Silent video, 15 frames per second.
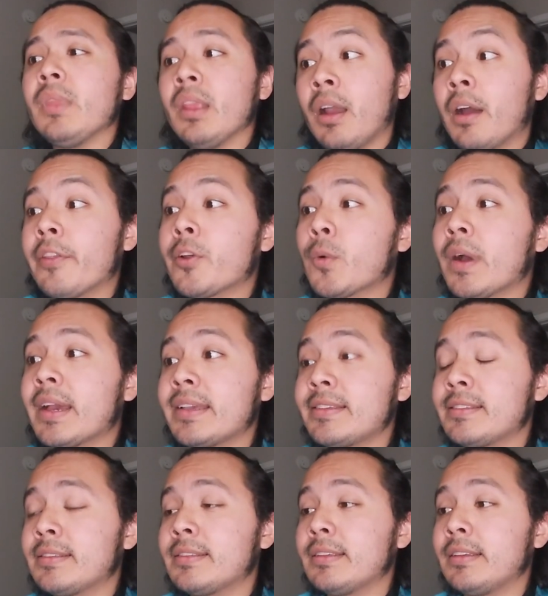
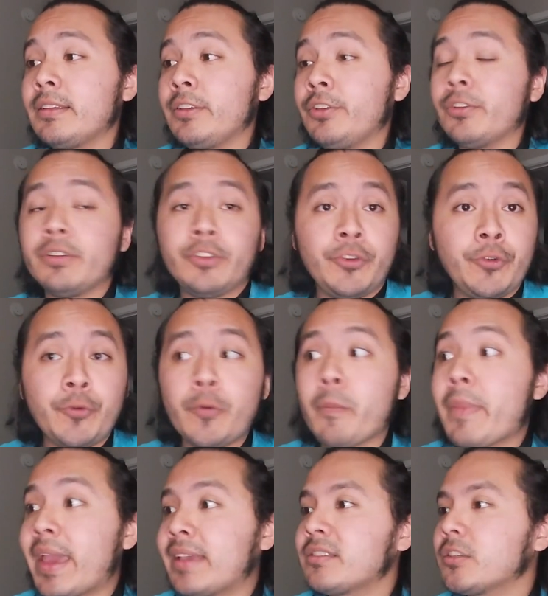Otherwise, you
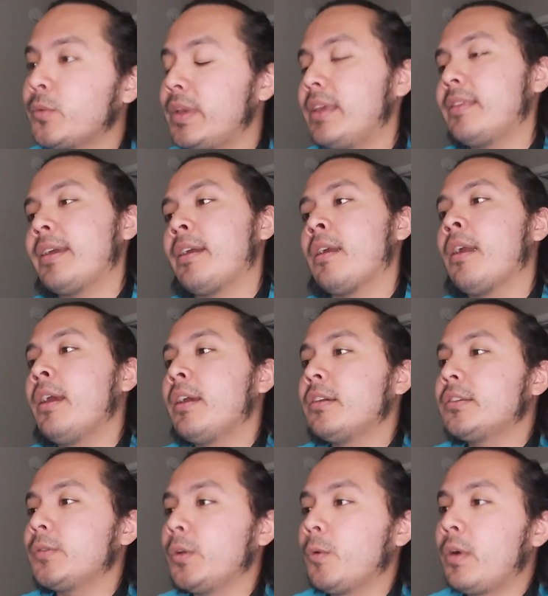may squeak there.
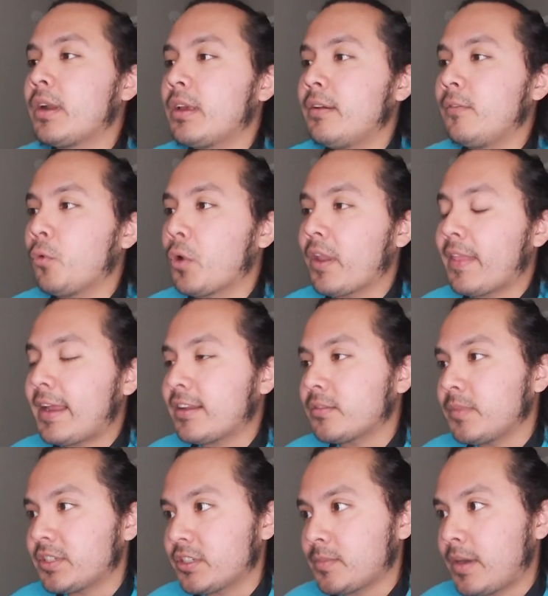So we want to avoid that as
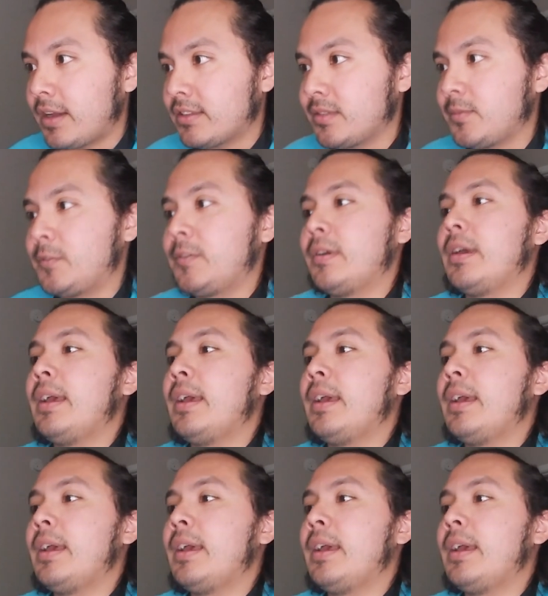much as possible.